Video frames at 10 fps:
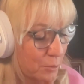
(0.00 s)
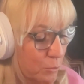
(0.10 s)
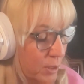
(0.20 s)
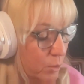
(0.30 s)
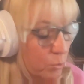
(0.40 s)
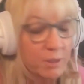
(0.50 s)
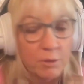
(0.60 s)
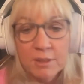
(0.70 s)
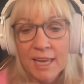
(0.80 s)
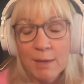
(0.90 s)

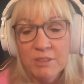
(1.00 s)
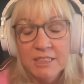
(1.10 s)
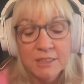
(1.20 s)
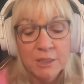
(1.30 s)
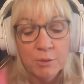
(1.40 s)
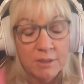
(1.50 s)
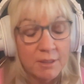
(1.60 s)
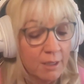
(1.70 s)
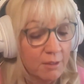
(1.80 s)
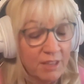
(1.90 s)
we're glad we did too.
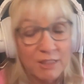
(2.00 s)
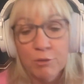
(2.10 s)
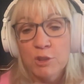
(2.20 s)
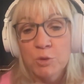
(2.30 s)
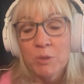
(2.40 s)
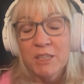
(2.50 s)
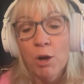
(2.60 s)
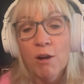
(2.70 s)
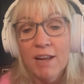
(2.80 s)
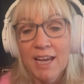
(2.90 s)
And thanks for the sweet
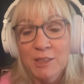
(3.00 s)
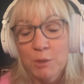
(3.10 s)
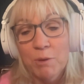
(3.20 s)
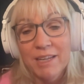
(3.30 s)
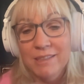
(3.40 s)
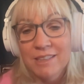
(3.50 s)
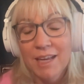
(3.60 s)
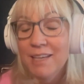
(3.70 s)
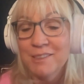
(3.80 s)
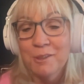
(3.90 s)
card. I actually read it
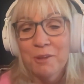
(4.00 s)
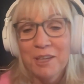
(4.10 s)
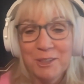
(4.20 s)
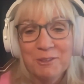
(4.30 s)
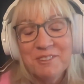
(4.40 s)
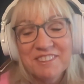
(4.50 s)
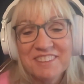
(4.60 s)
today, so thank you.